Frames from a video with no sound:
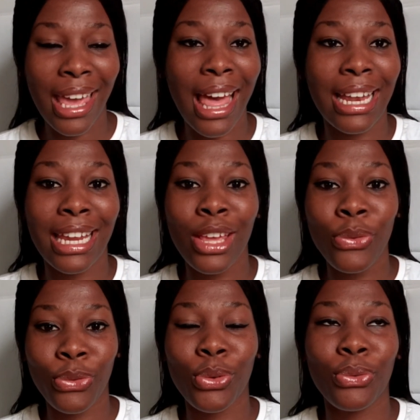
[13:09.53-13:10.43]
And
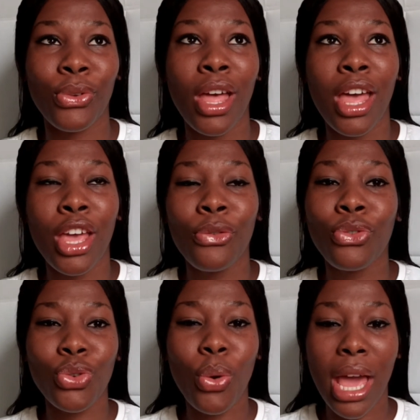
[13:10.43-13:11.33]
if you've if you
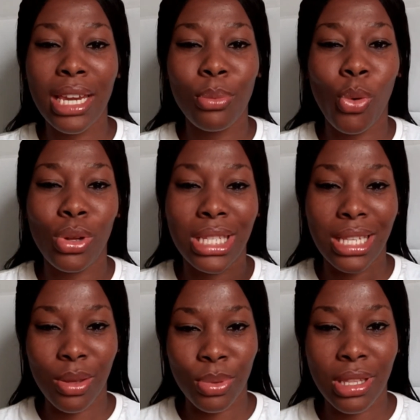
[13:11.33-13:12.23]
know any more
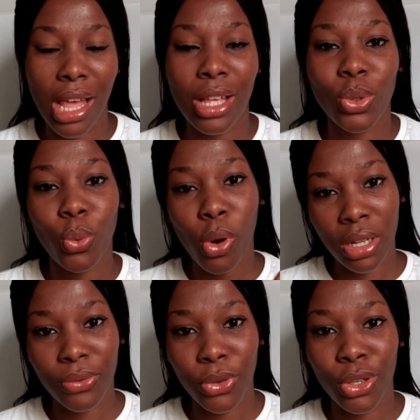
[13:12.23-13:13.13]
tips that has
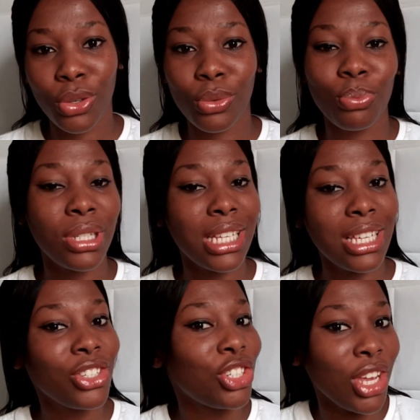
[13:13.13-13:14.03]
worked for you,
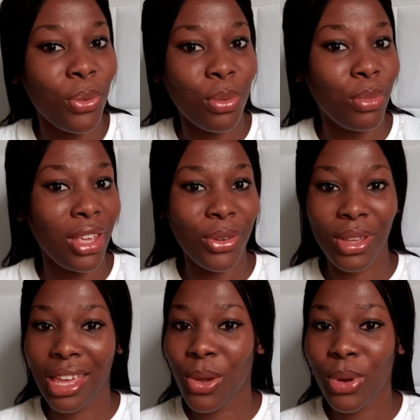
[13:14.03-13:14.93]
please share with me, okay?